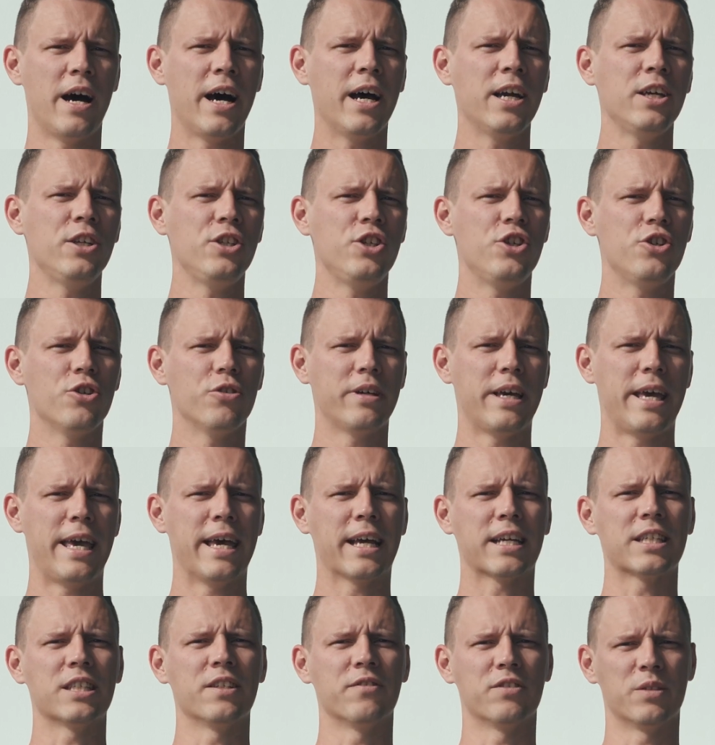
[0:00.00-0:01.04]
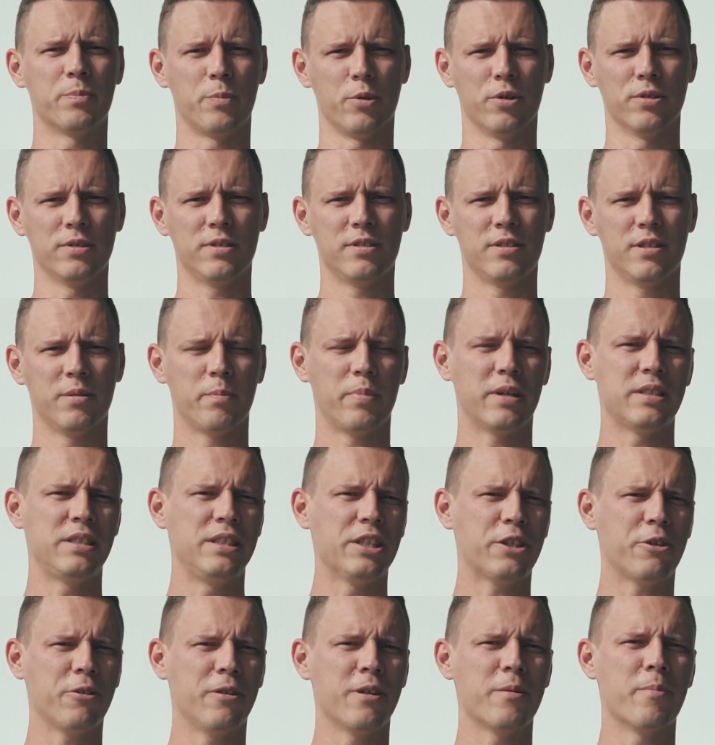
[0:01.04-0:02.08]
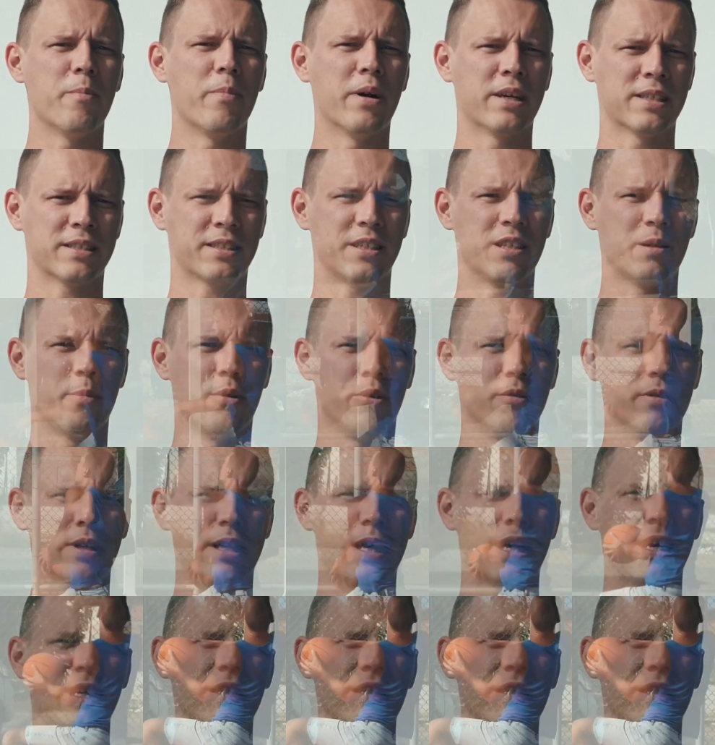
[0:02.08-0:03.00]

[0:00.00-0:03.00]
I enjoy active sports, particularly basketball,